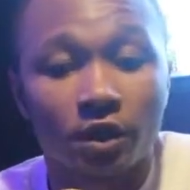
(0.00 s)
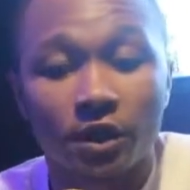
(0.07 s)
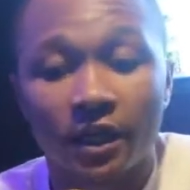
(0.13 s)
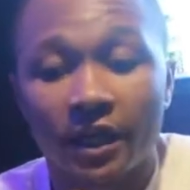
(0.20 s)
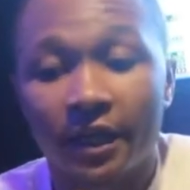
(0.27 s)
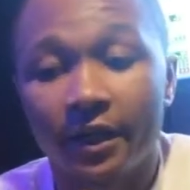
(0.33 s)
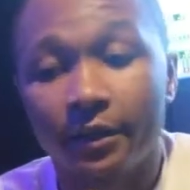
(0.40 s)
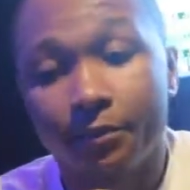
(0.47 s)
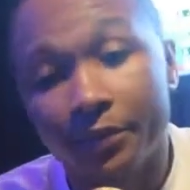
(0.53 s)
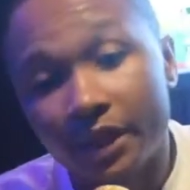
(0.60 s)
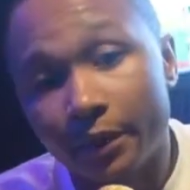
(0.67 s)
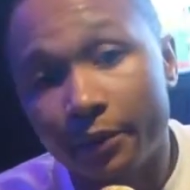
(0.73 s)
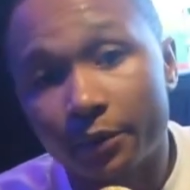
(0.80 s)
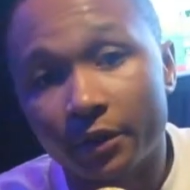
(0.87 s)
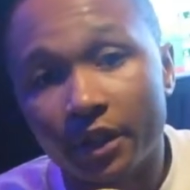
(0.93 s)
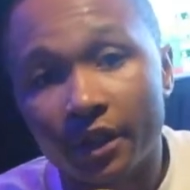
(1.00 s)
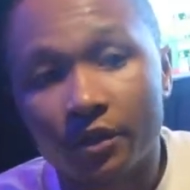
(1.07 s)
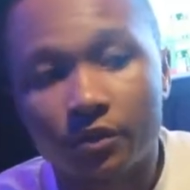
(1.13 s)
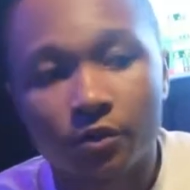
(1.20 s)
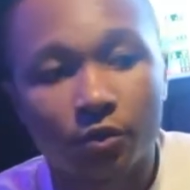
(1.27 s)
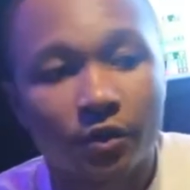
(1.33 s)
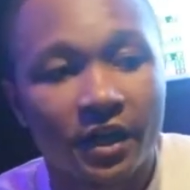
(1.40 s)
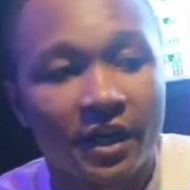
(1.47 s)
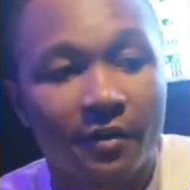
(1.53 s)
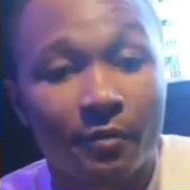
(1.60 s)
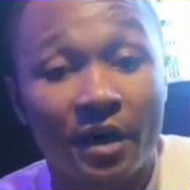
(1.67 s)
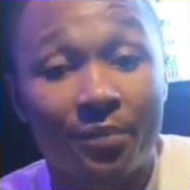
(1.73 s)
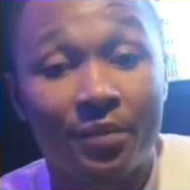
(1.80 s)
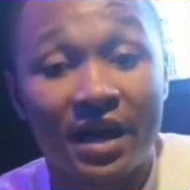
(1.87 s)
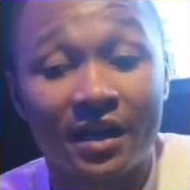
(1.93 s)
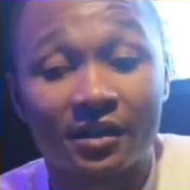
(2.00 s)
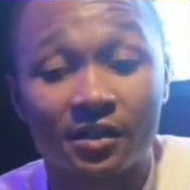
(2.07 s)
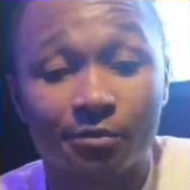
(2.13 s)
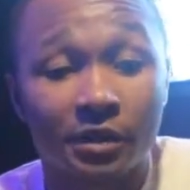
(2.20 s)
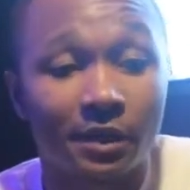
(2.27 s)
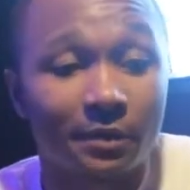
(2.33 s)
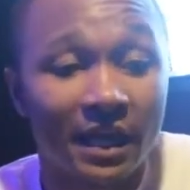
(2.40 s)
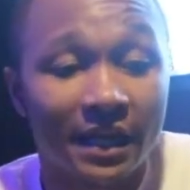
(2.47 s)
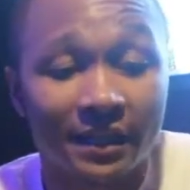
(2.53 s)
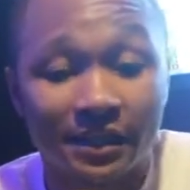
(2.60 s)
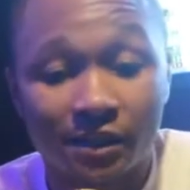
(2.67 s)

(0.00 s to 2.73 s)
have them be able to relate to it, have my partners be able like,